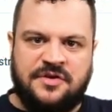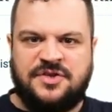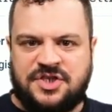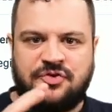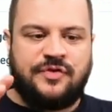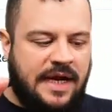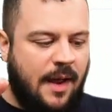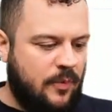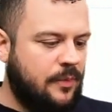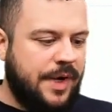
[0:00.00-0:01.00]
just to recap
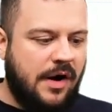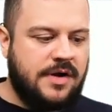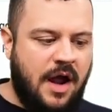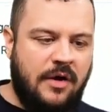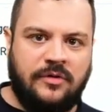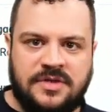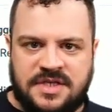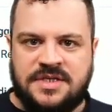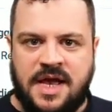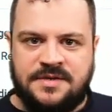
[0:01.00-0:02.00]
where we are now, because
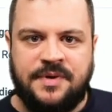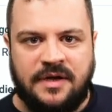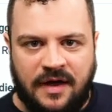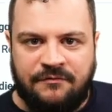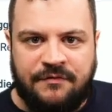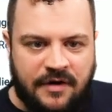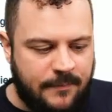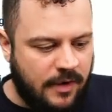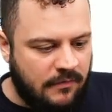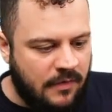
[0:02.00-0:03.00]
this has been a fair
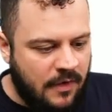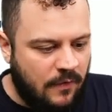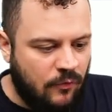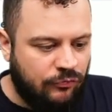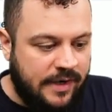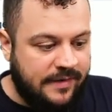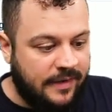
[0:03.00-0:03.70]
amount already,